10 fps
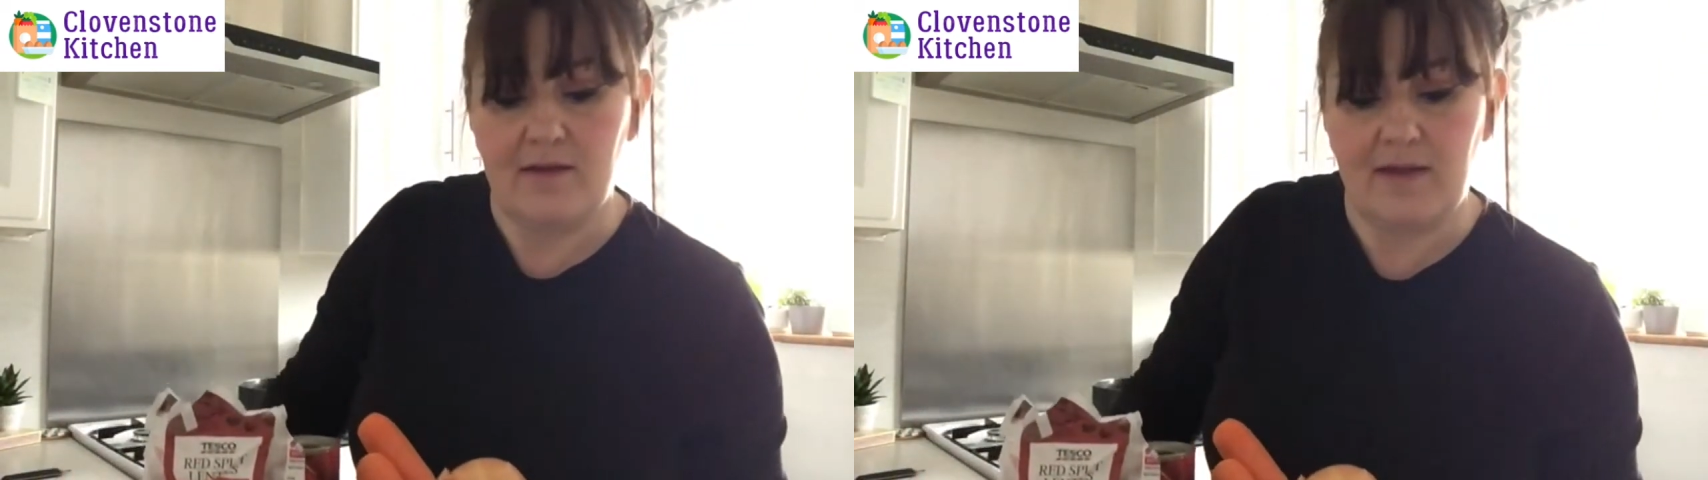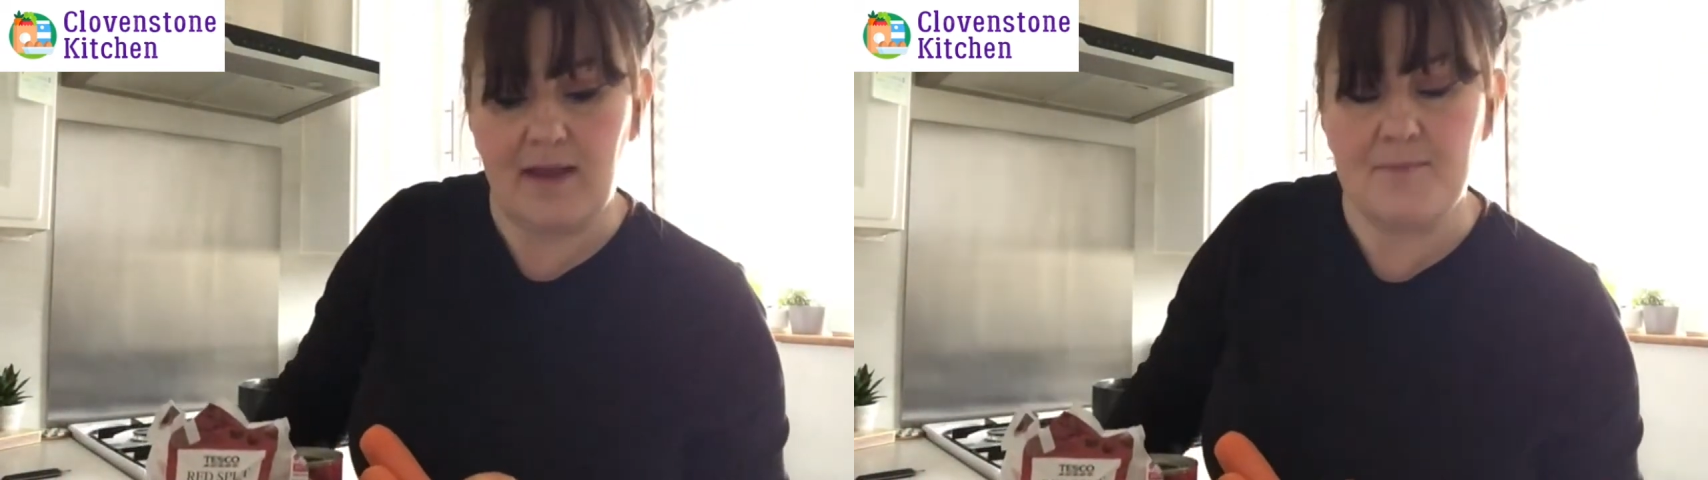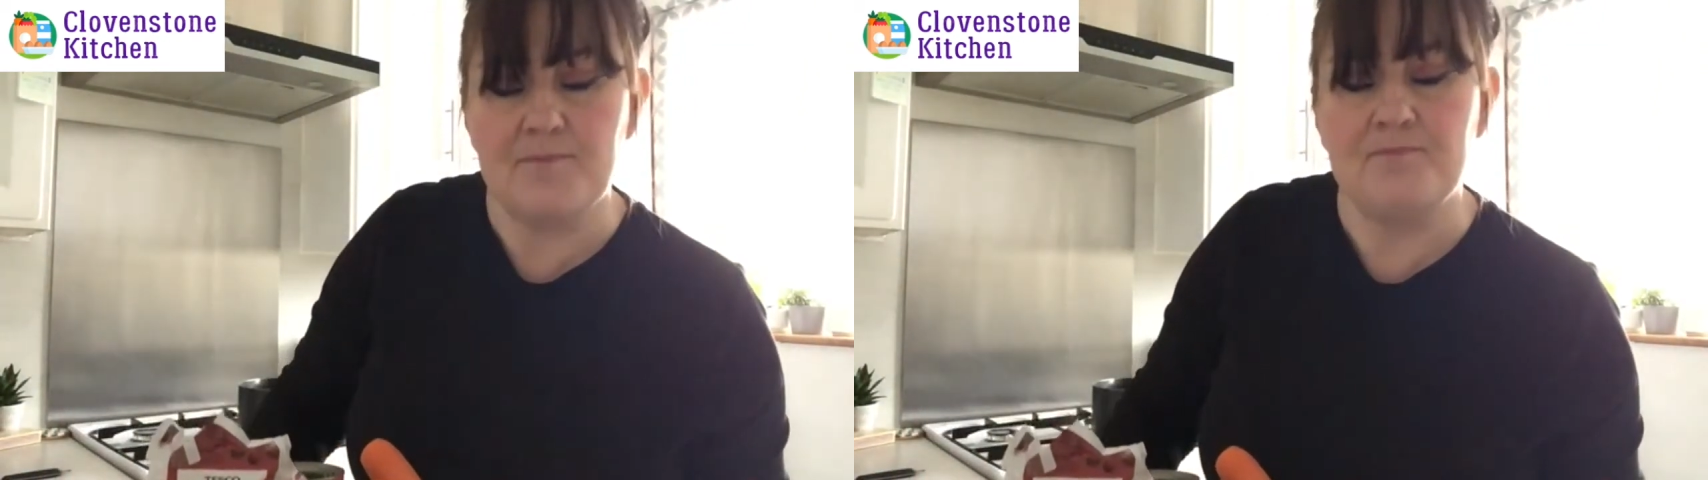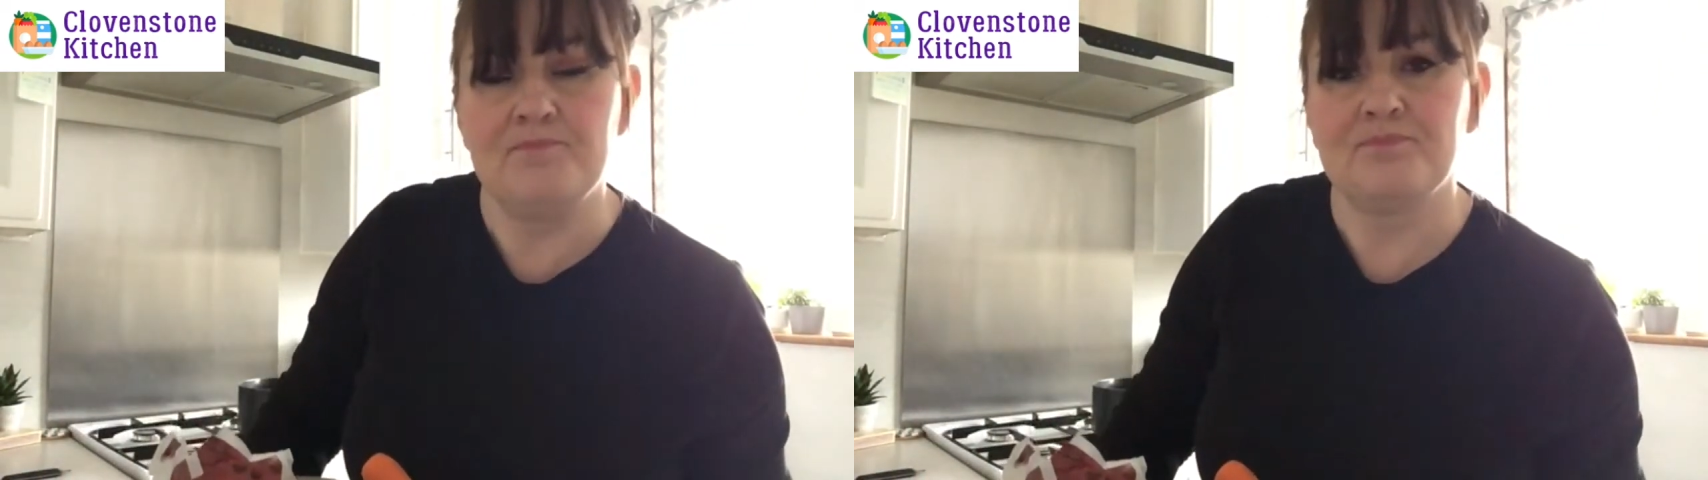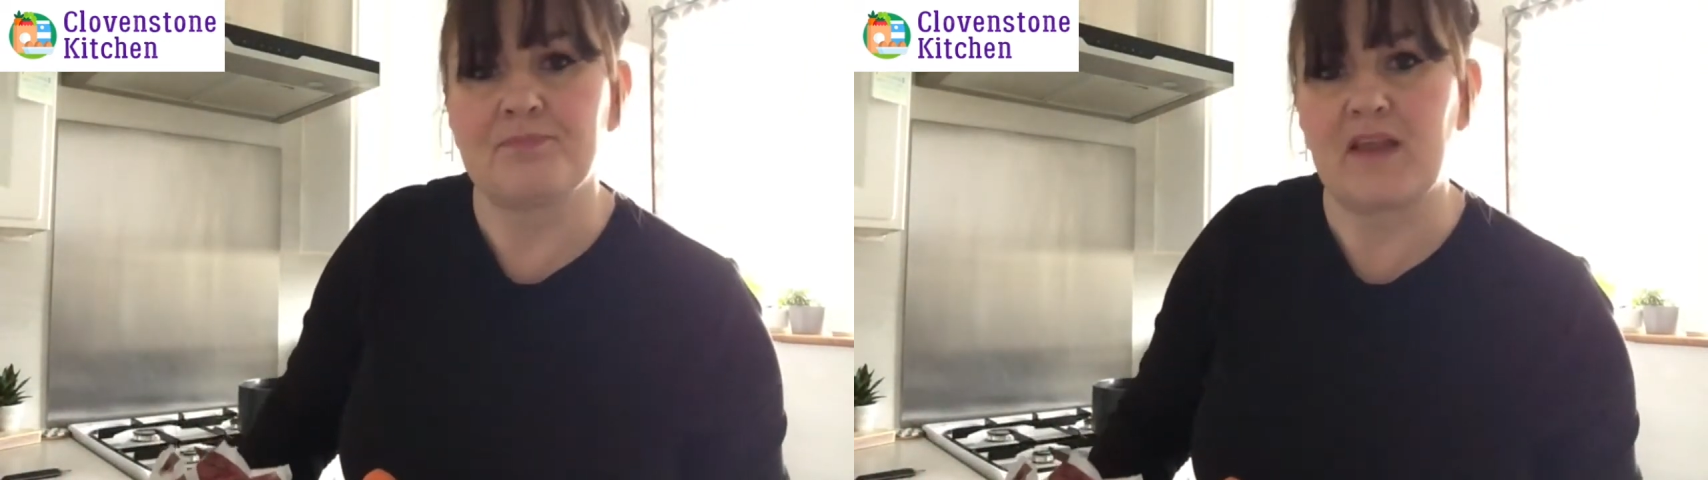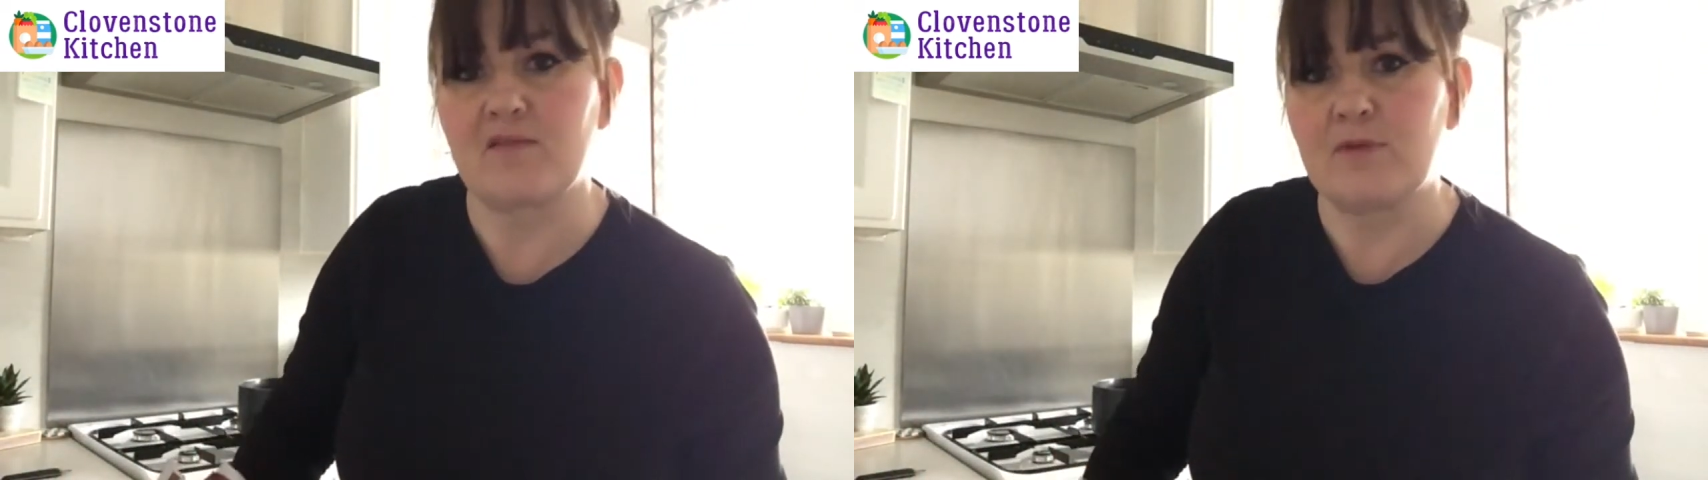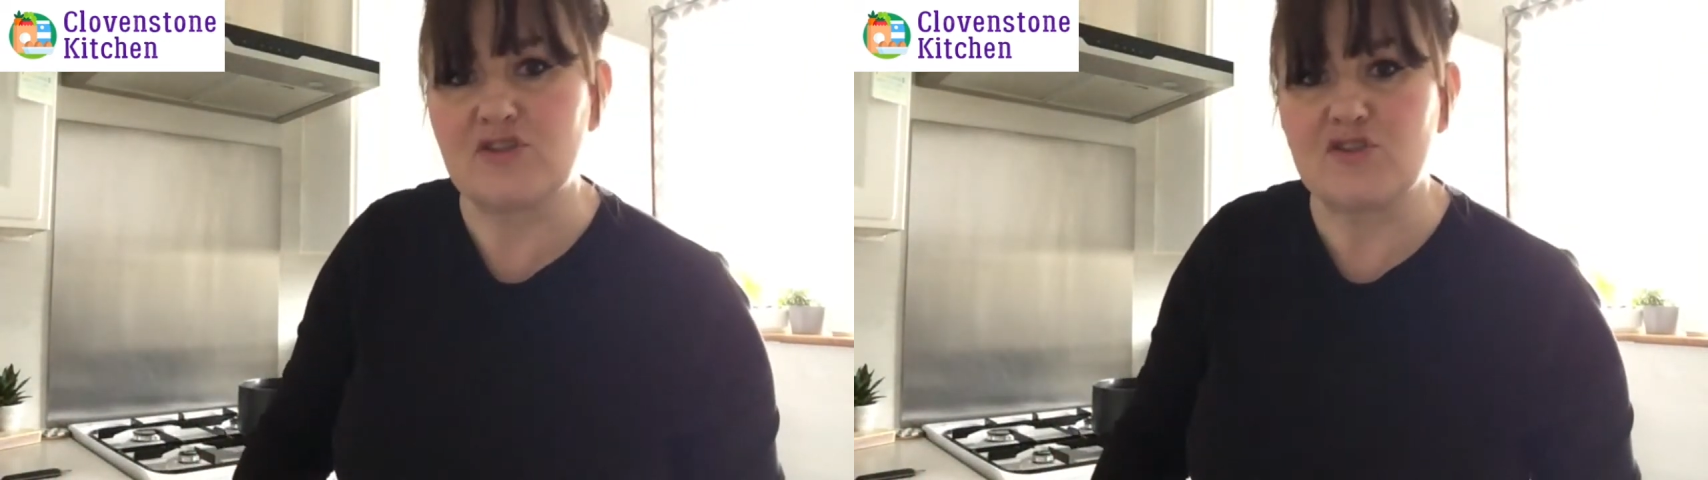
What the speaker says: as much